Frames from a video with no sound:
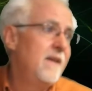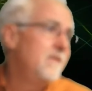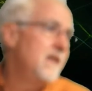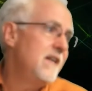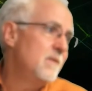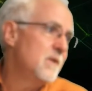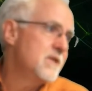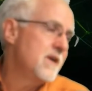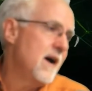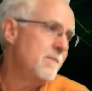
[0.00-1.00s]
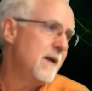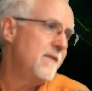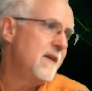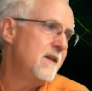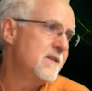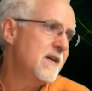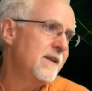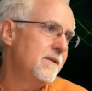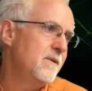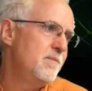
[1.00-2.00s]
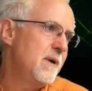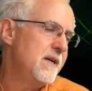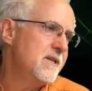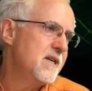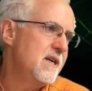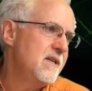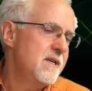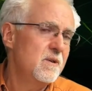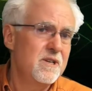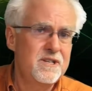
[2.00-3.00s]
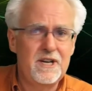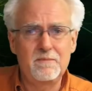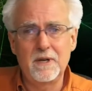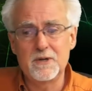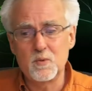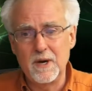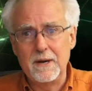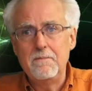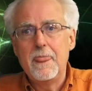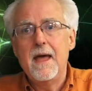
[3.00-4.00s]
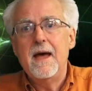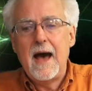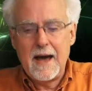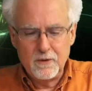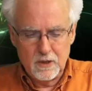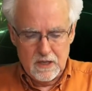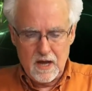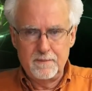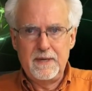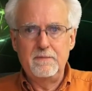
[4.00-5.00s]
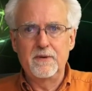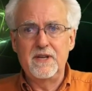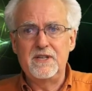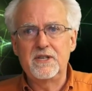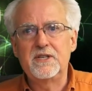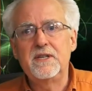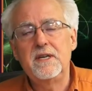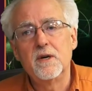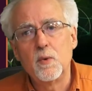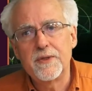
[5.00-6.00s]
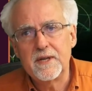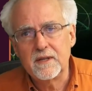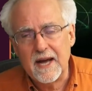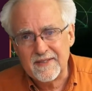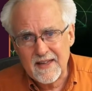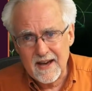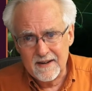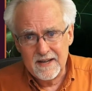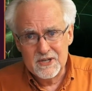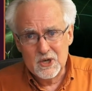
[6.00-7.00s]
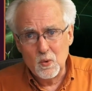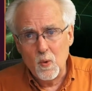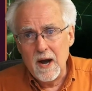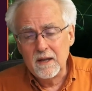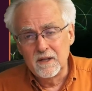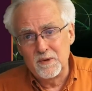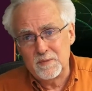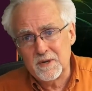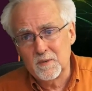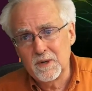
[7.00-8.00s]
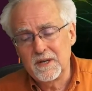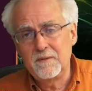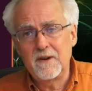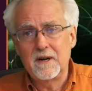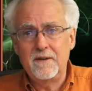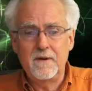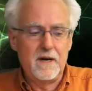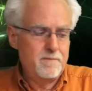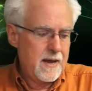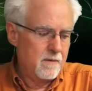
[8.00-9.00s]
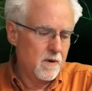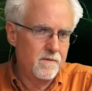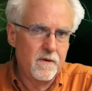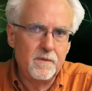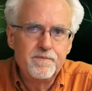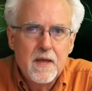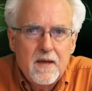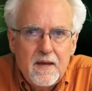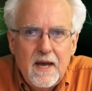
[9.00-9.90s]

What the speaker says: and then it will stop, and then inside the loop make j is equal to j plus 1. And I know a lot of people that just deal with it like that. And so while loops are really very, very powerful.